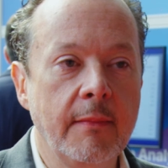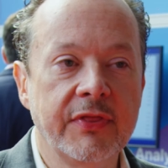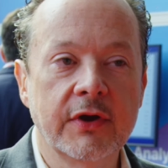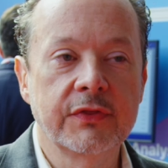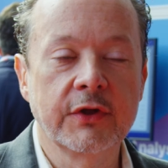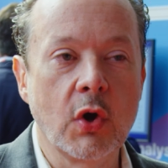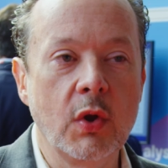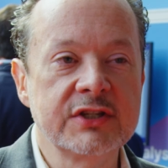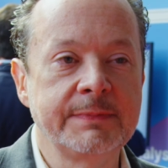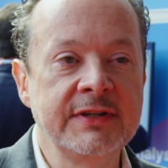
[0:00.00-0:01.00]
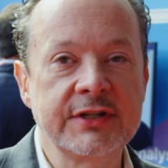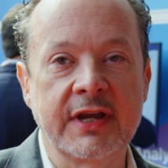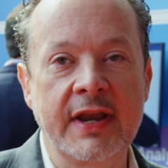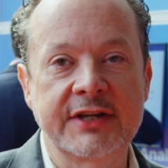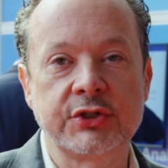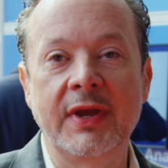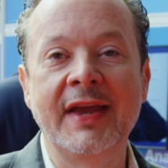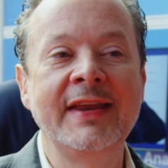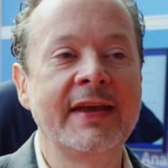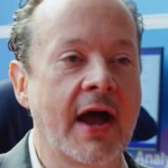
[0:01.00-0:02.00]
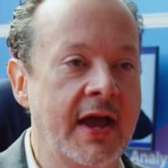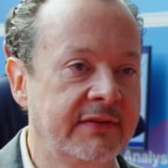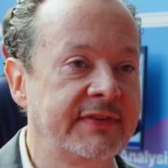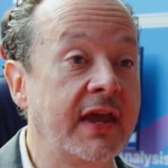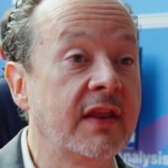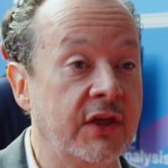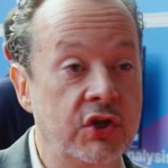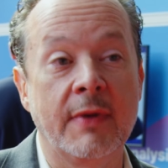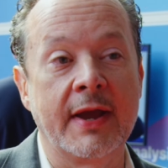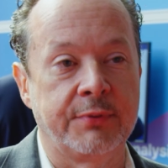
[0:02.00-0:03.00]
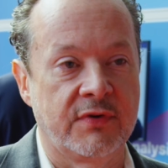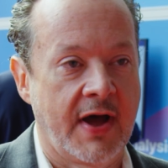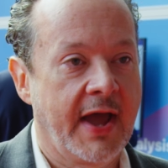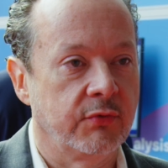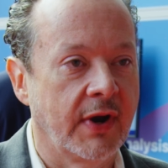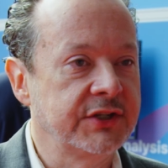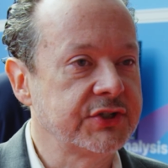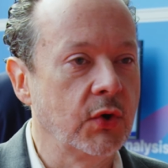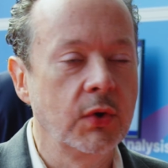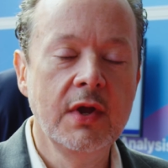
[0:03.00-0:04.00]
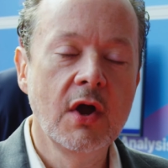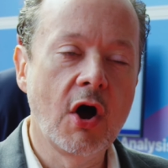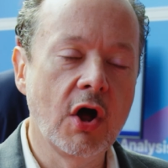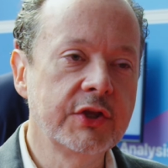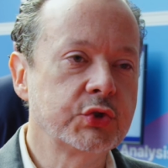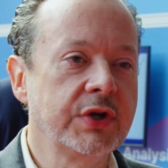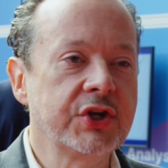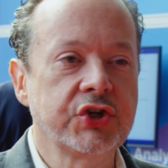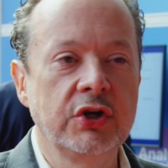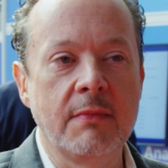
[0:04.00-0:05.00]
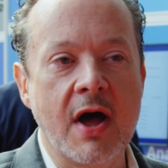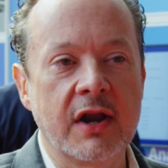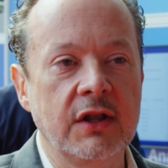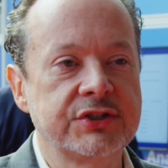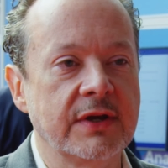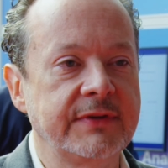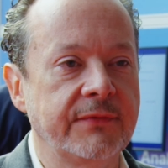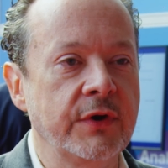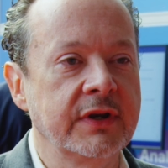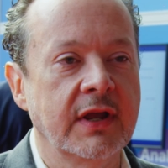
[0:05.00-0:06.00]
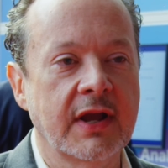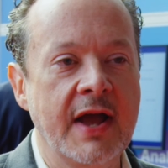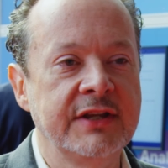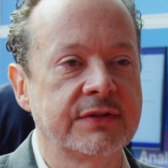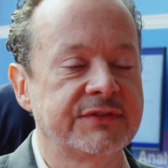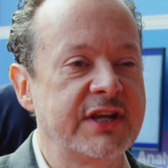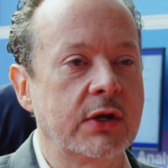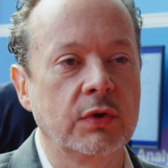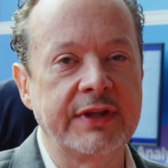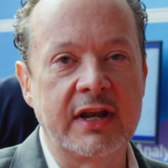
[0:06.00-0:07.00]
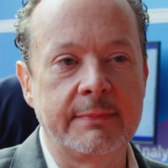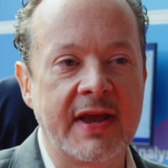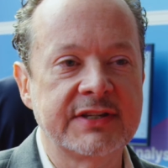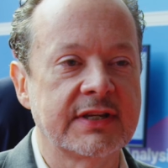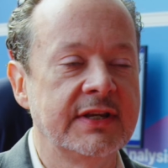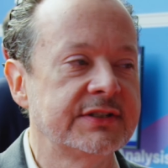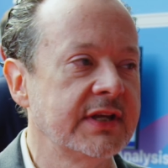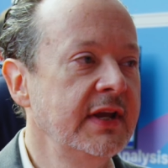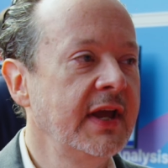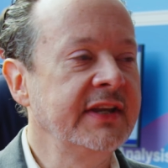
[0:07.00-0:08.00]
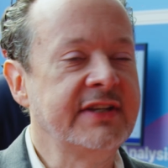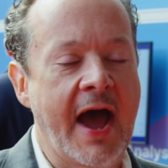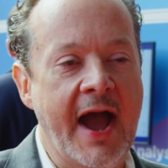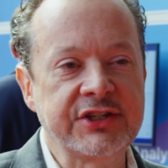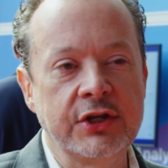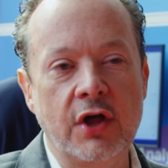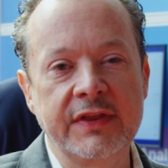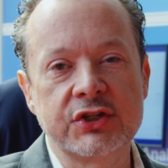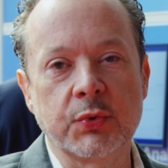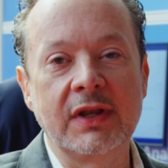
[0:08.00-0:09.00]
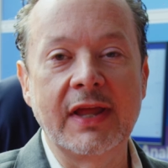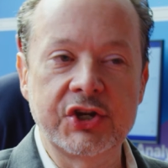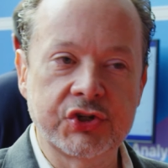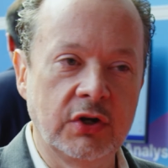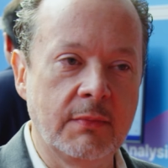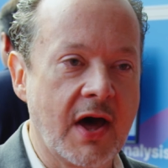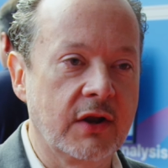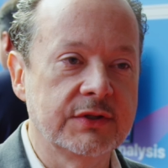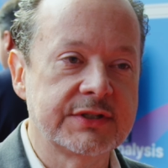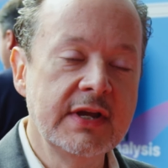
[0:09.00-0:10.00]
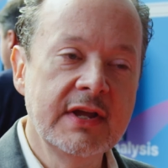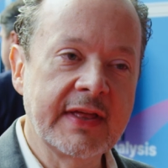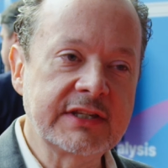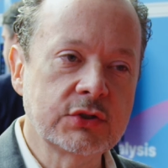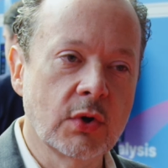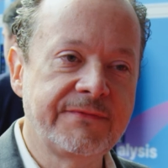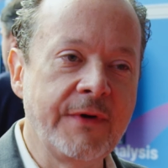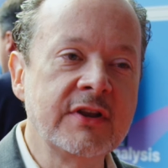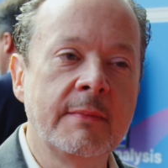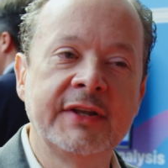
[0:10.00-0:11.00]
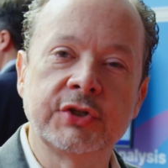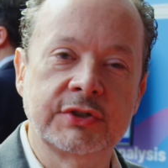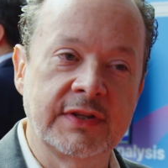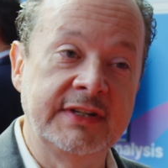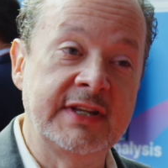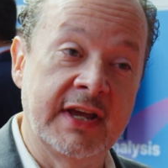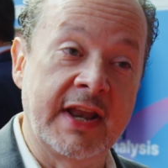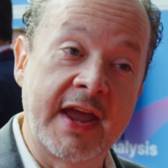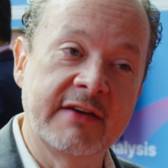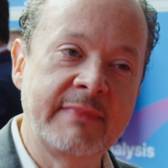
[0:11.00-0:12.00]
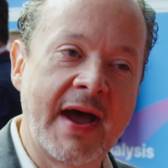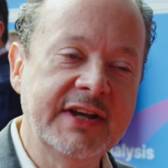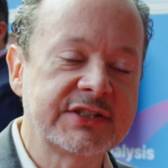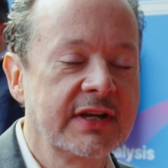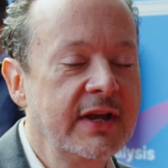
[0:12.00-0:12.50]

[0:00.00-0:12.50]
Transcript: the goal has been to connect to any kind of data that you might provide, right? So all the traditional models of different kinds of SQL databases and DAX and all these relational models, that's sort of fundamental to the DNA of Max.